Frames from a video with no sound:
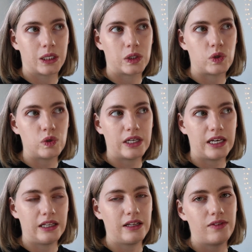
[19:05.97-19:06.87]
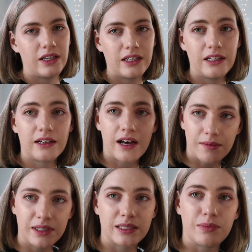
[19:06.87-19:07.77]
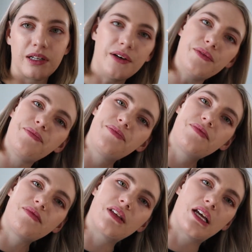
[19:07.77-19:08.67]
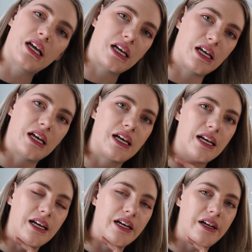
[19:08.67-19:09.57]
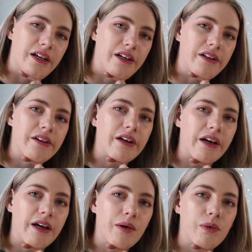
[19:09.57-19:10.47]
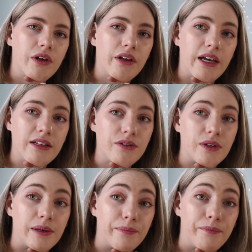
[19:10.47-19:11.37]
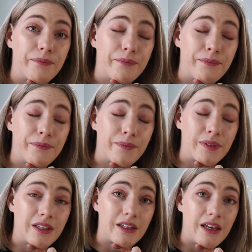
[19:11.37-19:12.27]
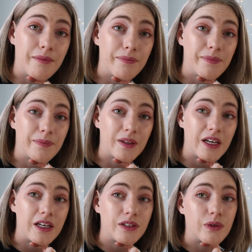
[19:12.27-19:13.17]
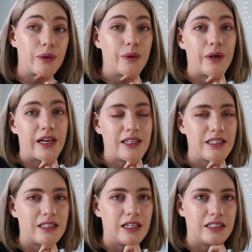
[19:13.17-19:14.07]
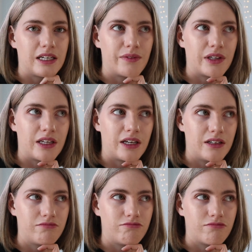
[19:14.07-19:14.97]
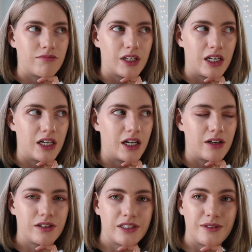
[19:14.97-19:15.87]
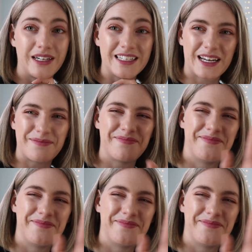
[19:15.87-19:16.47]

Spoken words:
you can leave it in the comments below and I will answer them. Yeah. So I guess that's everything, and I'll see you next time.